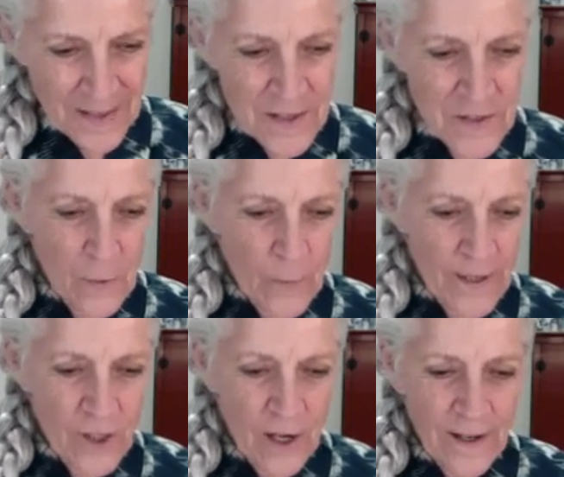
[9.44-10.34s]
So Wing
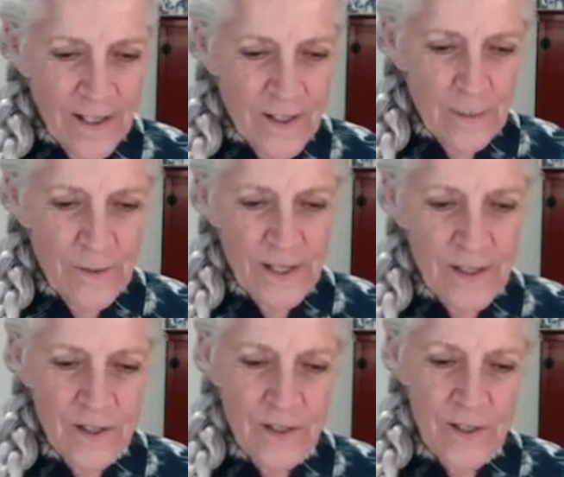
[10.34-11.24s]
Chun, in some
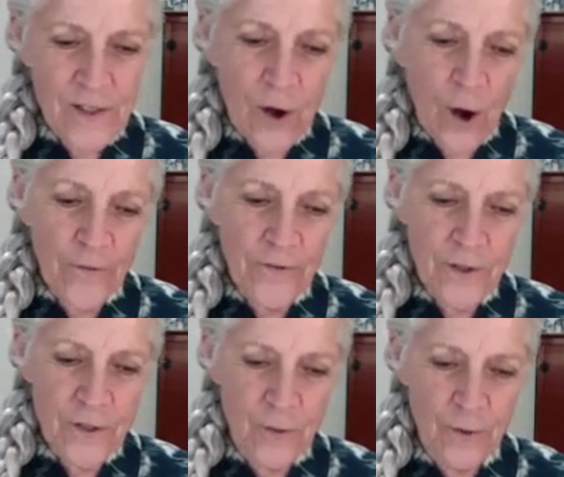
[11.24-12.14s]
sense, is a soft
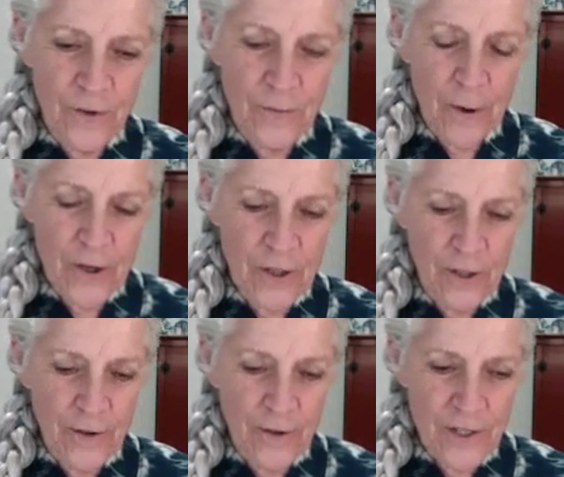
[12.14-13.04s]
school of martial
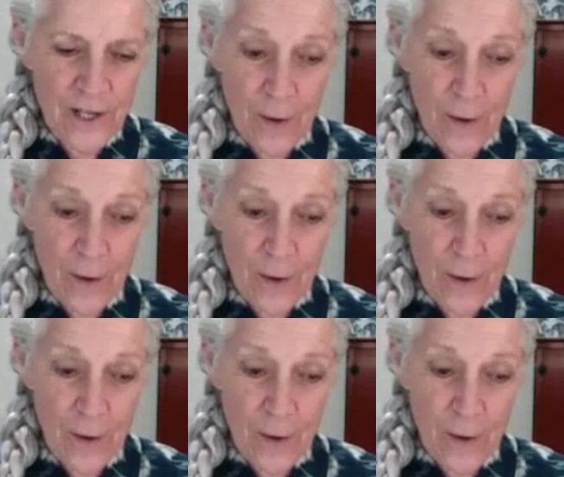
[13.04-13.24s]
arts.